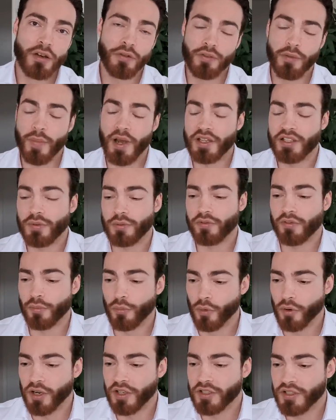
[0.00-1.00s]
of the biceps
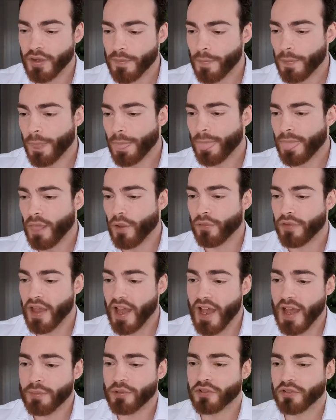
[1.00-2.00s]
femoris of
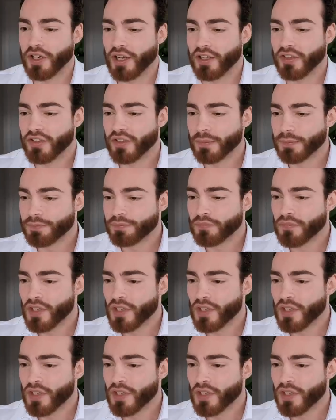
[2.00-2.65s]
the hamstrings.